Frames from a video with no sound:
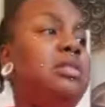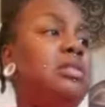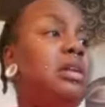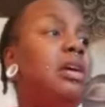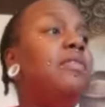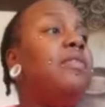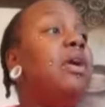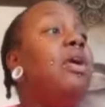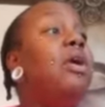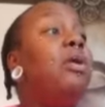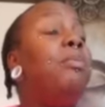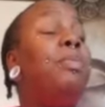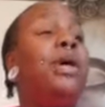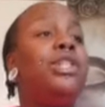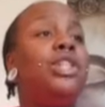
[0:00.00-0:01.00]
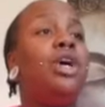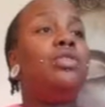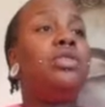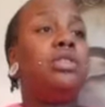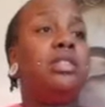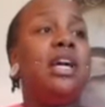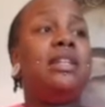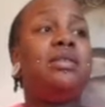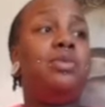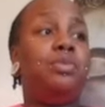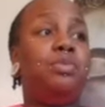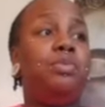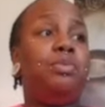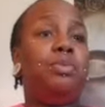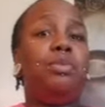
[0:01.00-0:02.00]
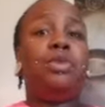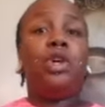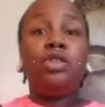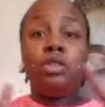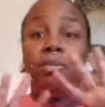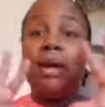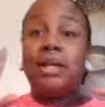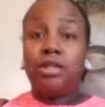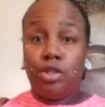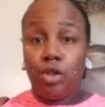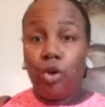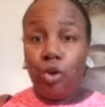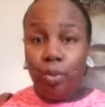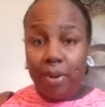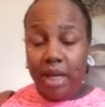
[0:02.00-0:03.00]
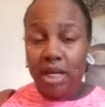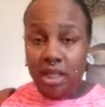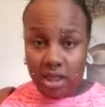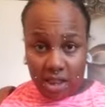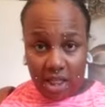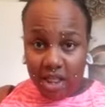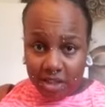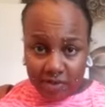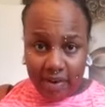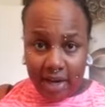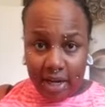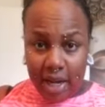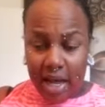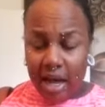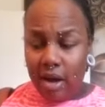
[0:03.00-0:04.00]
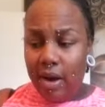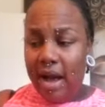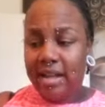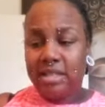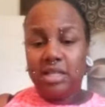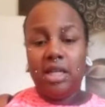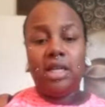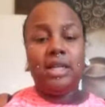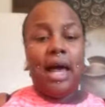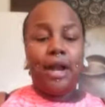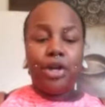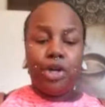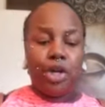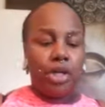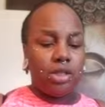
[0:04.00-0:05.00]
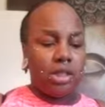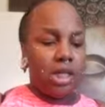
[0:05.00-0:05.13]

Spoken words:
stuff. But those are my two biggest things right now. I see a lot of girls